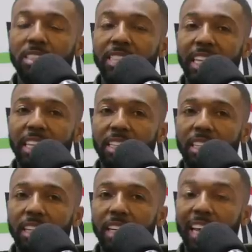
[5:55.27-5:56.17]
seeing
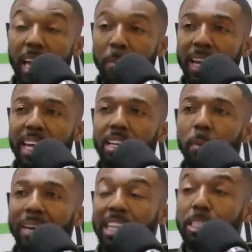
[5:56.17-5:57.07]
him and
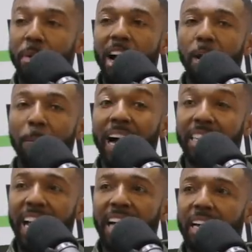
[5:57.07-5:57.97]
then being inspired by
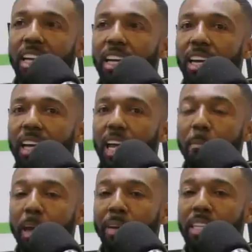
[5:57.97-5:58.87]
that, it
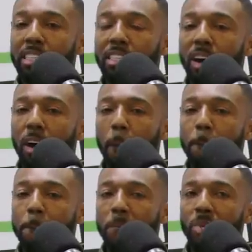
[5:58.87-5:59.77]
made me just
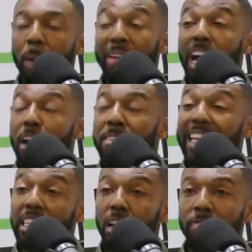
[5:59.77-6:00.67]
um be
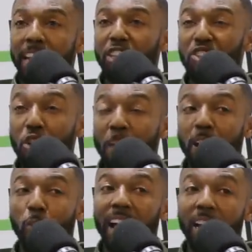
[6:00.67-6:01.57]
confident enough, like no
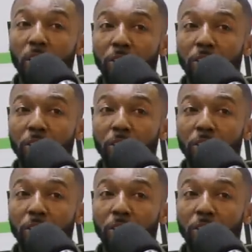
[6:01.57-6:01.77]
matter what I go